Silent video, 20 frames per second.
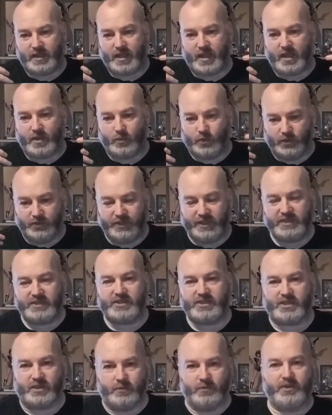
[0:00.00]
it will need
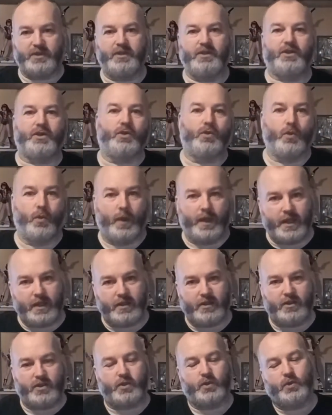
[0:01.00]
something to go
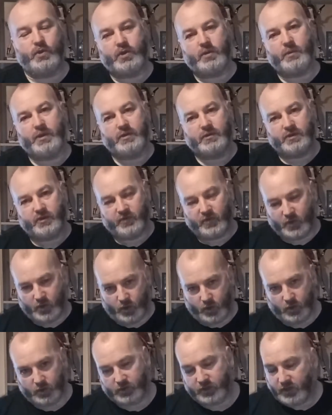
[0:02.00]
into to be able to
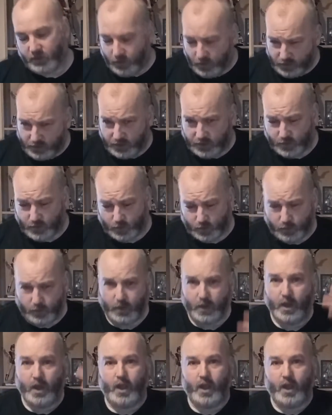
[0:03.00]
record the audio